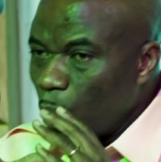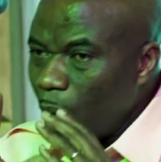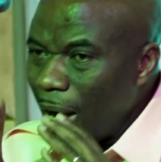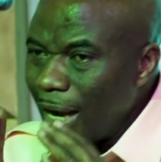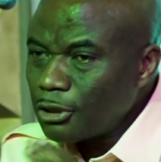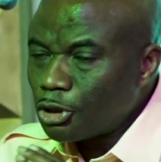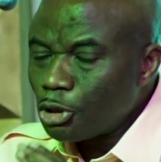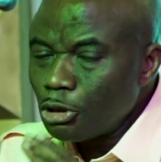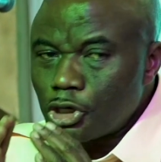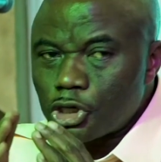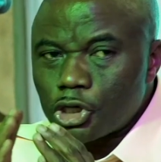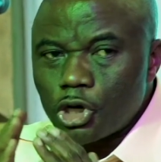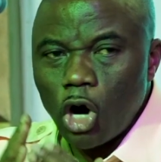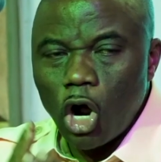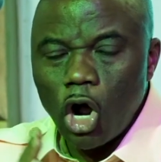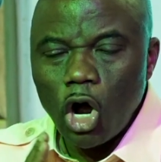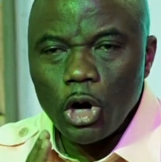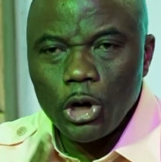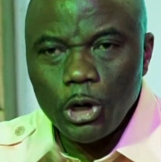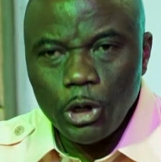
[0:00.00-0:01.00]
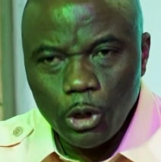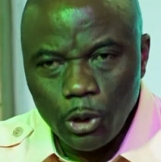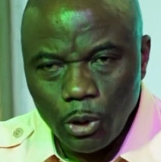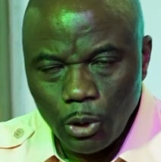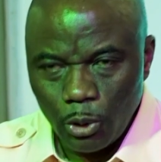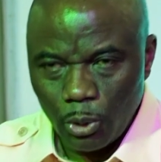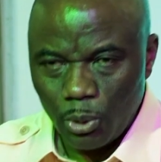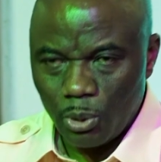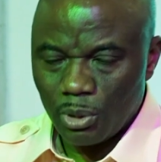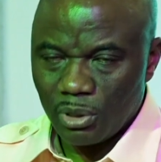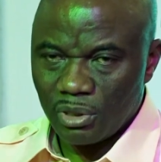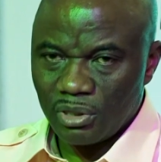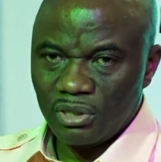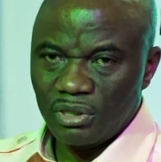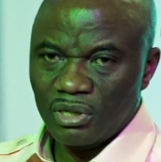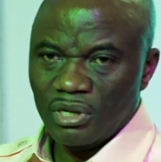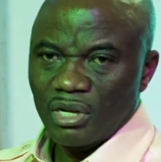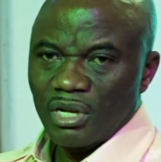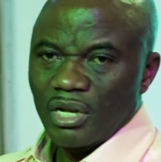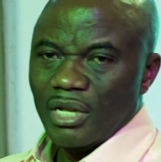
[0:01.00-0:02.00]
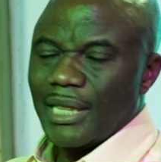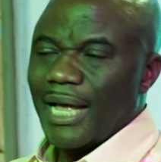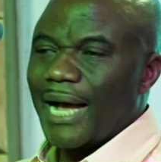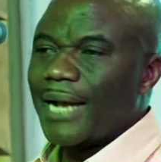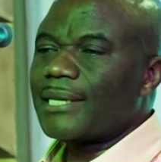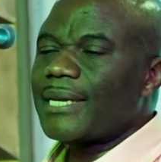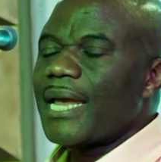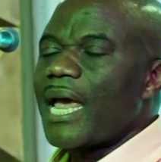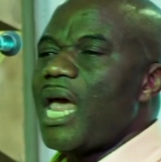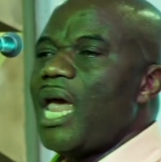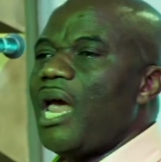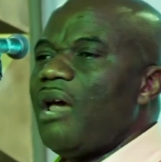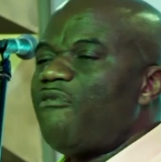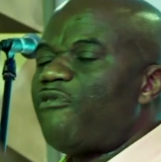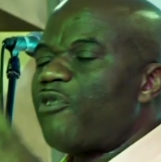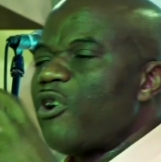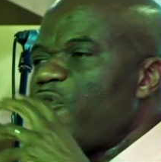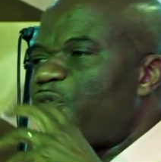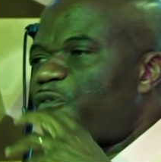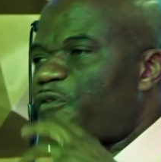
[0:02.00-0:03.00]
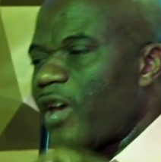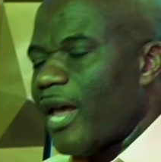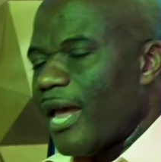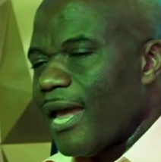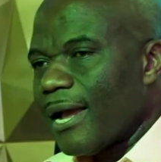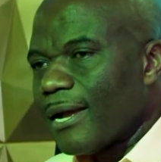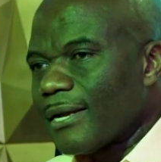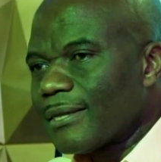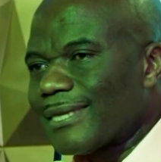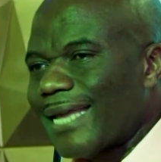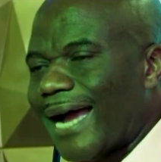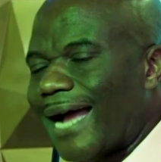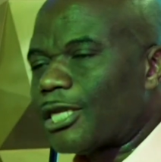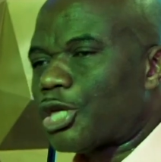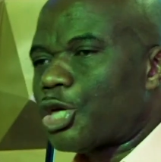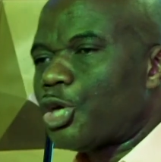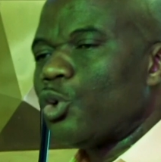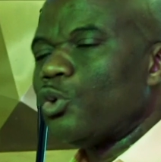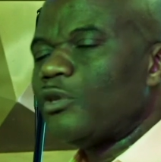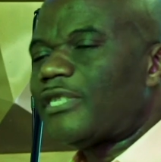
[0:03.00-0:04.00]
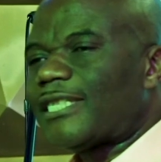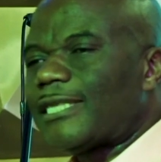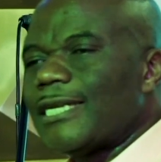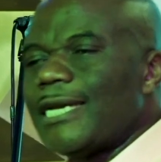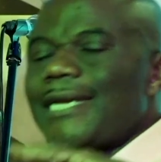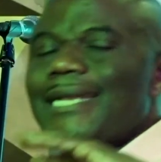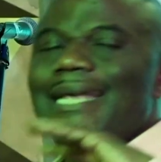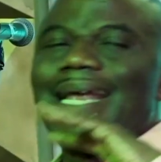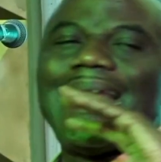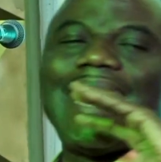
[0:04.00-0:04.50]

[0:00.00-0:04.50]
want to show you that everything that you see